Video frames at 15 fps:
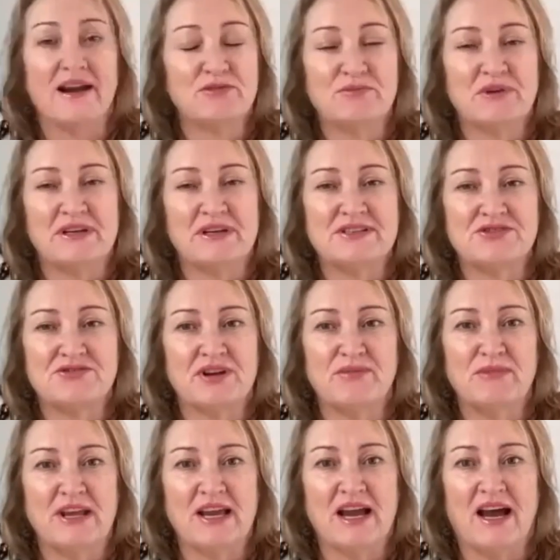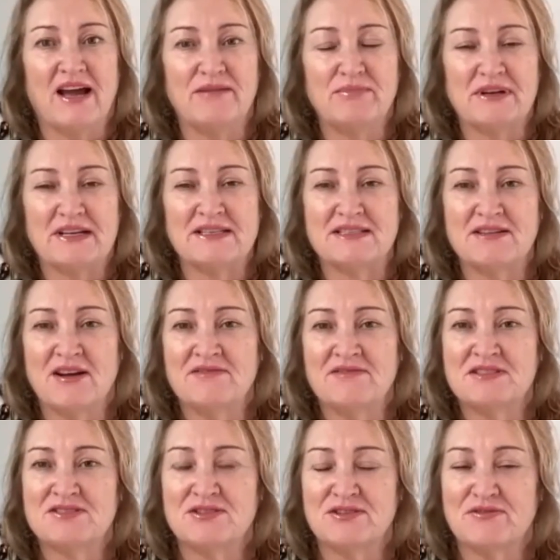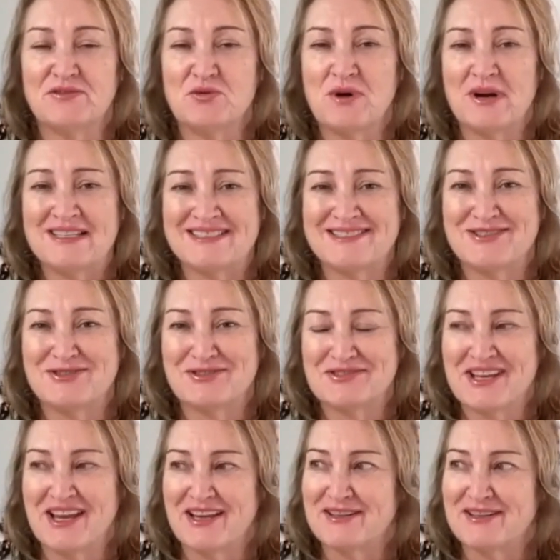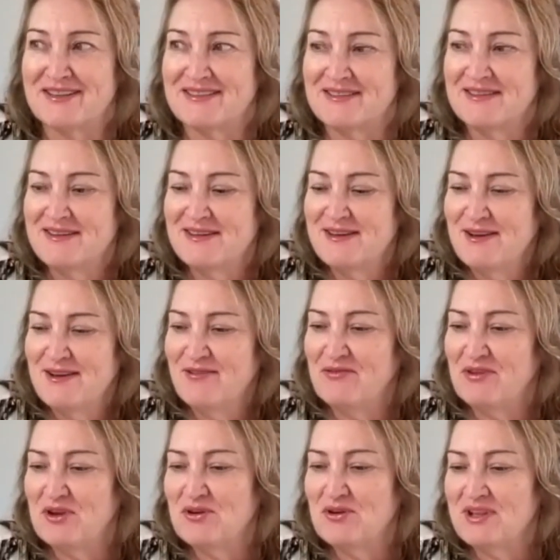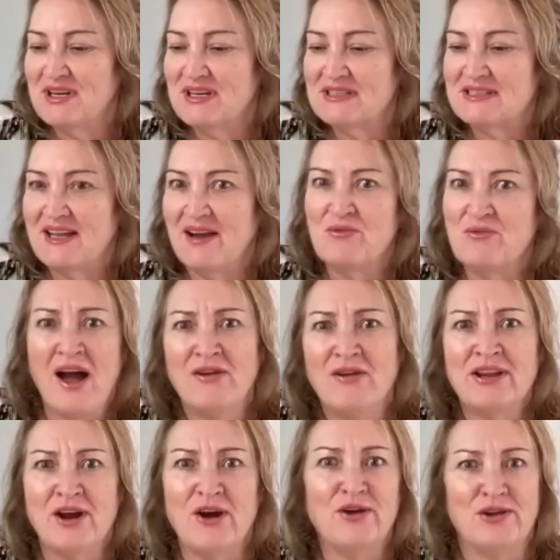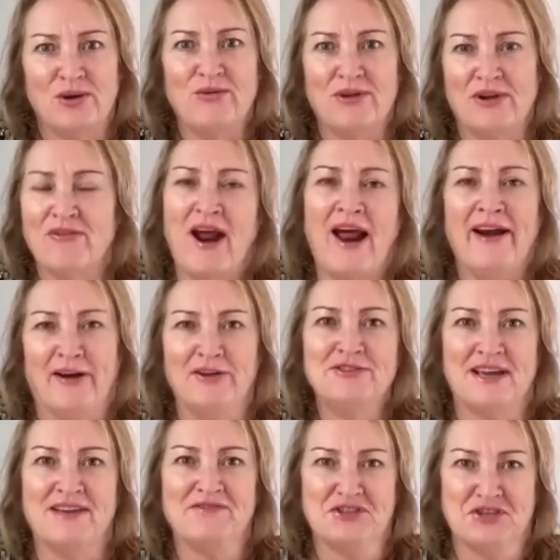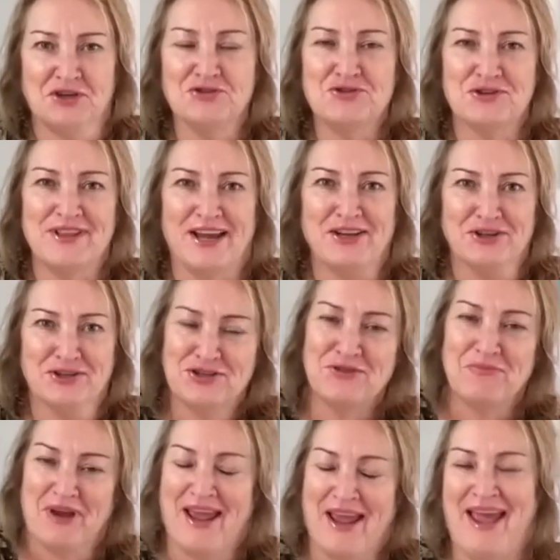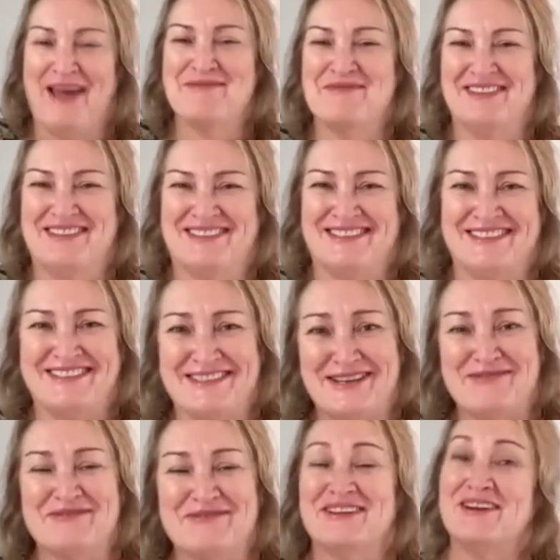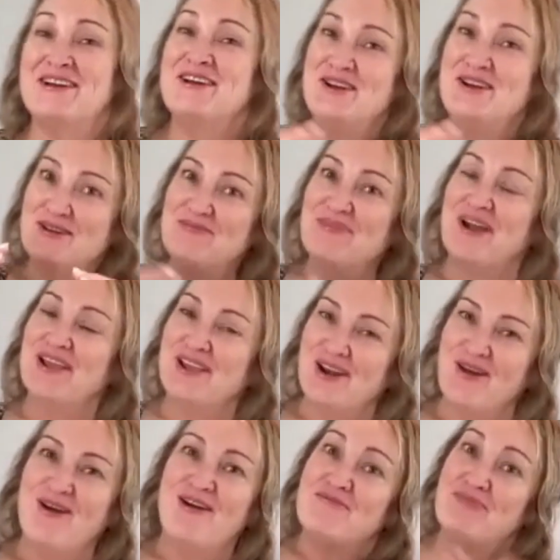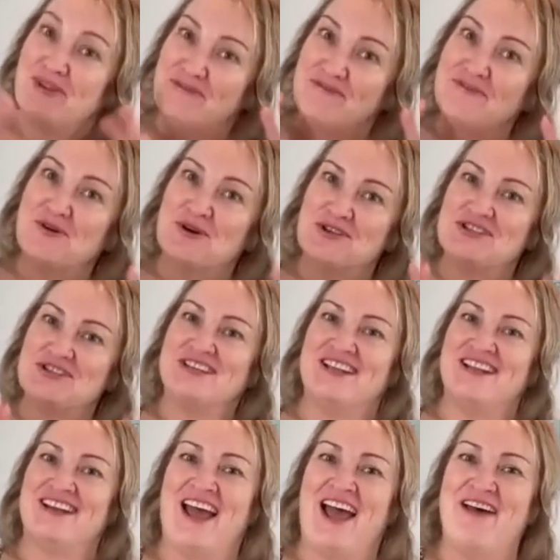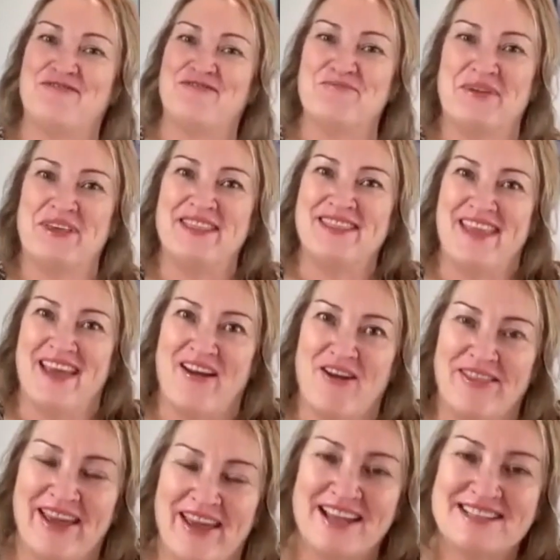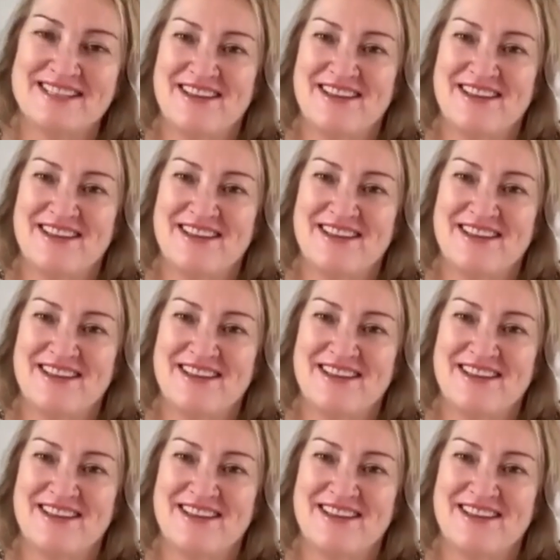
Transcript: It would be extremely hard. But I've sort of always taken the view that it's like, well, you know, you're adult to have the children, then you should be able to deal with it. But you know, I've been fortunate and haven't been there on that